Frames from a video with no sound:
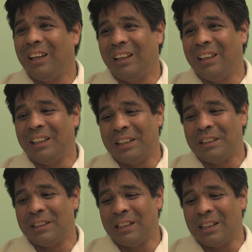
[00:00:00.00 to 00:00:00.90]

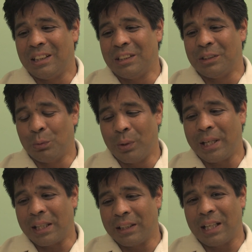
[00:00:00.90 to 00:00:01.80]
And the
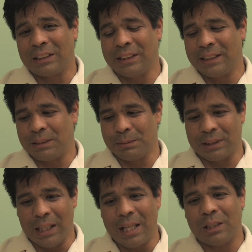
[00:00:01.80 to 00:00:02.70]
way I could actually get some
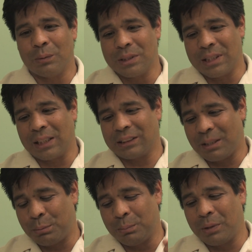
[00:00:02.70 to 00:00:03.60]
slack was
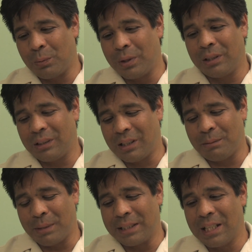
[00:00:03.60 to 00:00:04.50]
actually I put
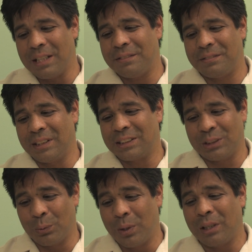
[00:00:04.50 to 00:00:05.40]
my knife next
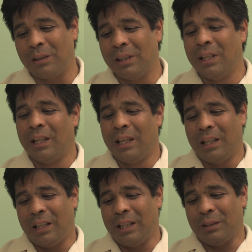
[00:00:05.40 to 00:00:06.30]
to the whale,
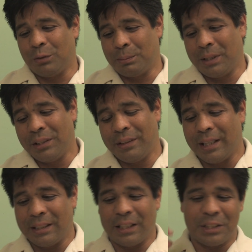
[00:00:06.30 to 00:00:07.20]
and with my other
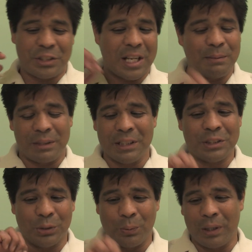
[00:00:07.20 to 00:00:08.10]
hand I jabbed it
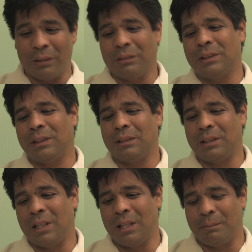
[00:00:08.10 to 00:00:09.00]
into the whale,
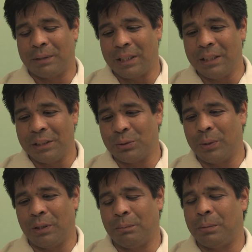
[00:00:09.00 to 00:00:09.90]
cut it into the
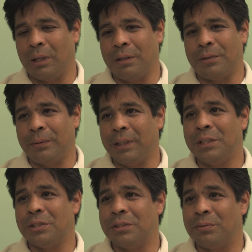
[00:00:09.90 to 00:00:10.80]
whale probably 3
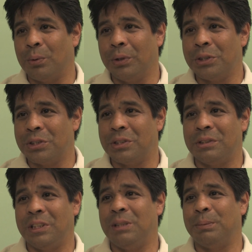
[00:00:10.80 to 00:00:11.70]
inches, 4 inches
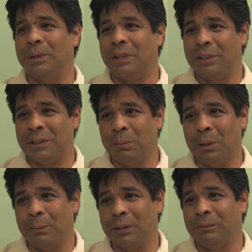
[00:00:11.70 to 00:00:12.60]
deep into the
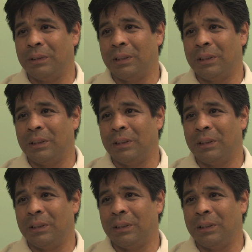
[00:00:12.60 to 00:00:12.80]
blubber